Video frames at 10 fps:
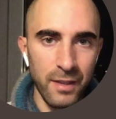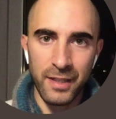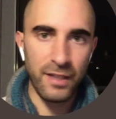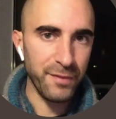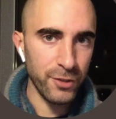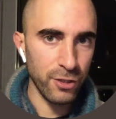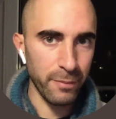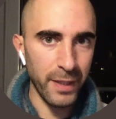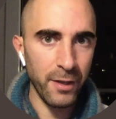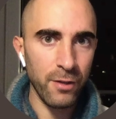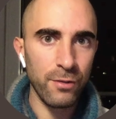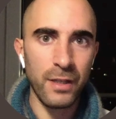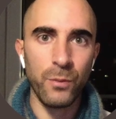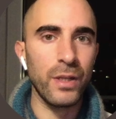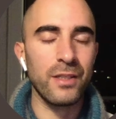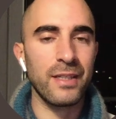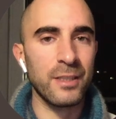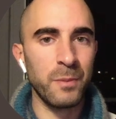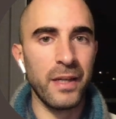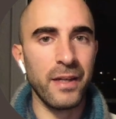In a future video, I will
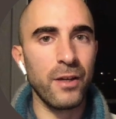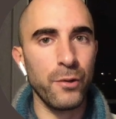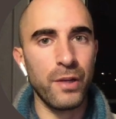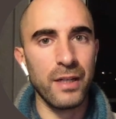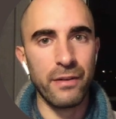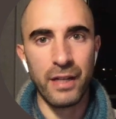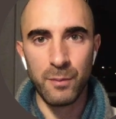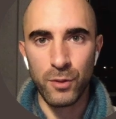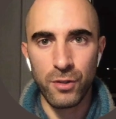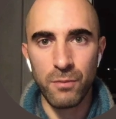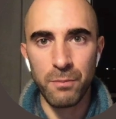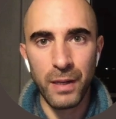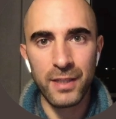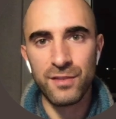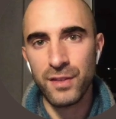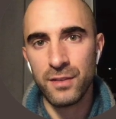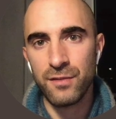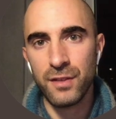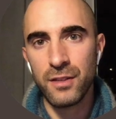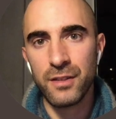explain how you can create more complex
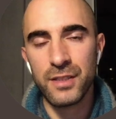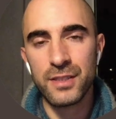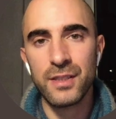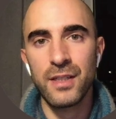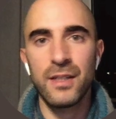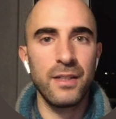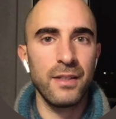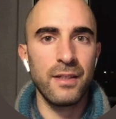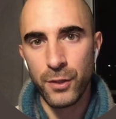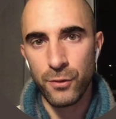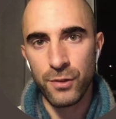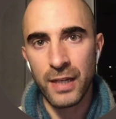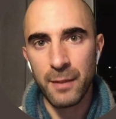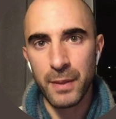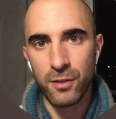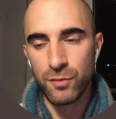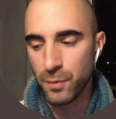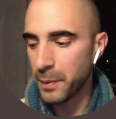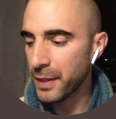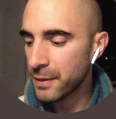filters. When you type a note
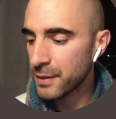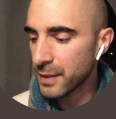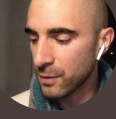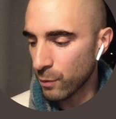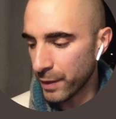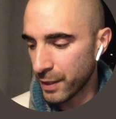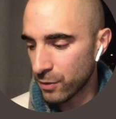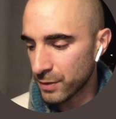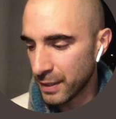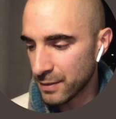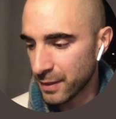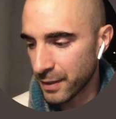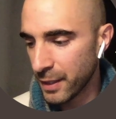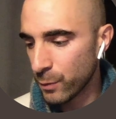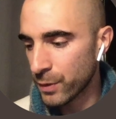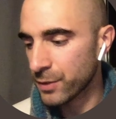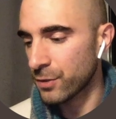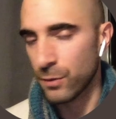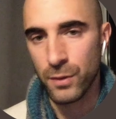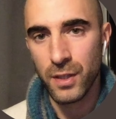from here, it already contains the keyword,
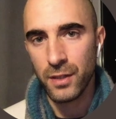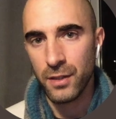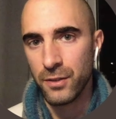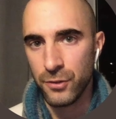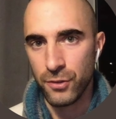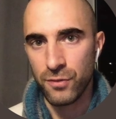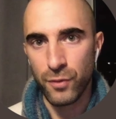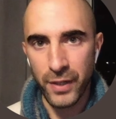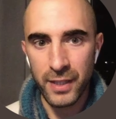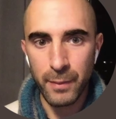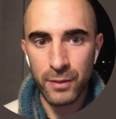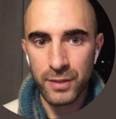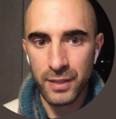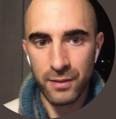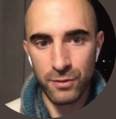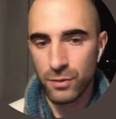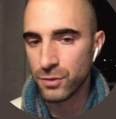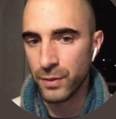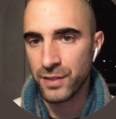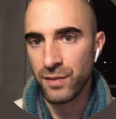so you don't forget about it,
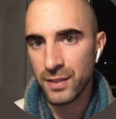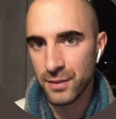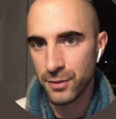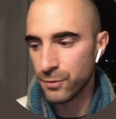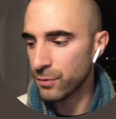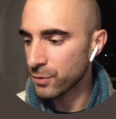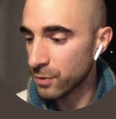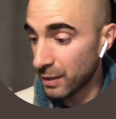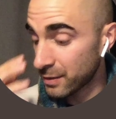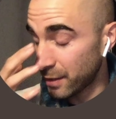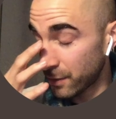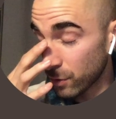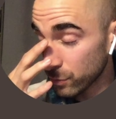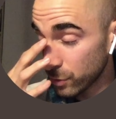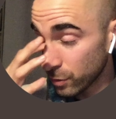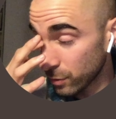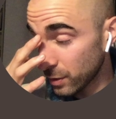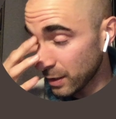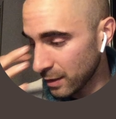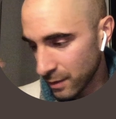so it's faster to do. So let's say Noto.
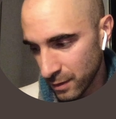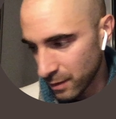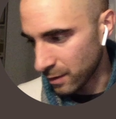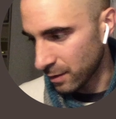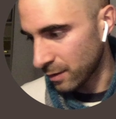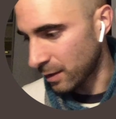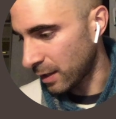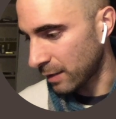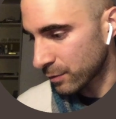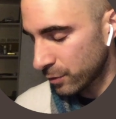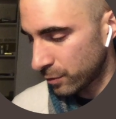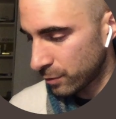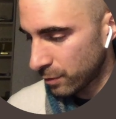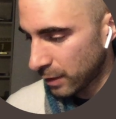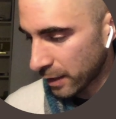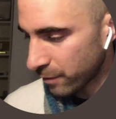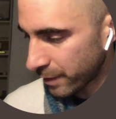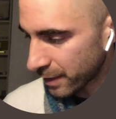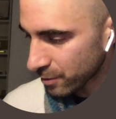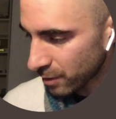I have to do like
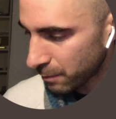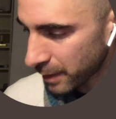fix all the